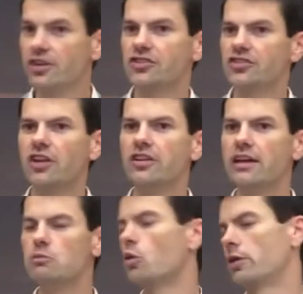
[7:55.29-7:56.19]
Sunday
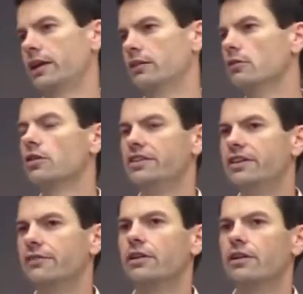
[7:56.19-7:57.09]
morning look
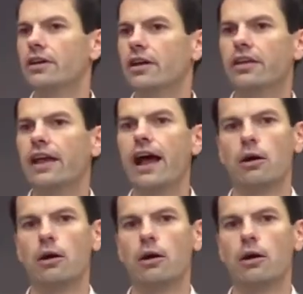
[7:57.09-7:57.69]
different than ours.